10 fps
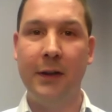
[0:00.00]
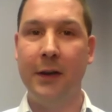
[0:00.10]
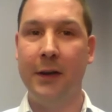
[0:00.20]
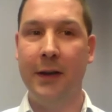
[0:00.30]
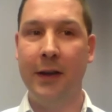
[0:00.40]

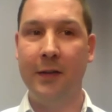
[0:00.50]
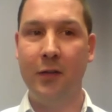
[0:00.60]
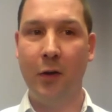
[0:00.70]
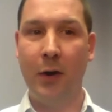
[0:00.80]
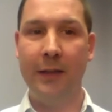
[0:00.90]
And
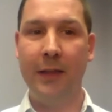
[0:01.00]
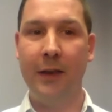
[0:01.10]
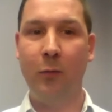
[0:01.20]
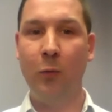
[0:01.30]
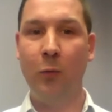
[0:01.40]
so I
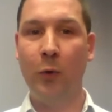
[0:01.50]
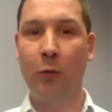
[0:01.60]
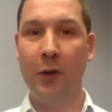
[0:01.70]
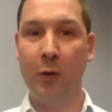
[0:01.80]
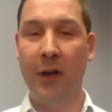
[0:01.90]
think we're
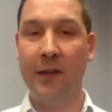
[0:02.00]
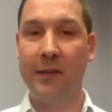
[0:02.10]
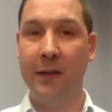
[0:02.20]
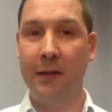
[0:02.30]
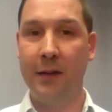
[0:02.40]
really
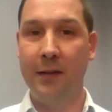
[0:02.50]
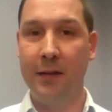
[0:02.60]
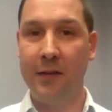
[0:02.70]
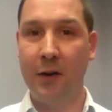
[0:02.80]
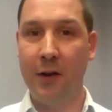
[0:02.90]
blessed in
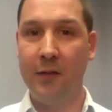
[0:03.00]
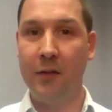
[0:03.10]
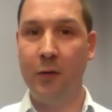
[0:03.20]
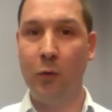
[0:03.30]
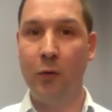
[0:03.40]
this area
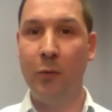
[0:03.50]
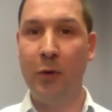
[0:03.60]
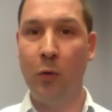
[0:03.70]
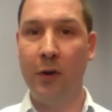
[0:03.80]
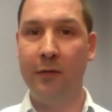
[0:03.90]
to
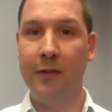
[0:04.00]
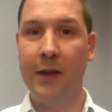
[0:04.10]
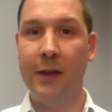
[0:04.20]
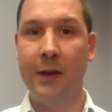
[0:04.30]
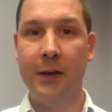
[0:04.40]
be one of
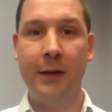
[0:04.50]
the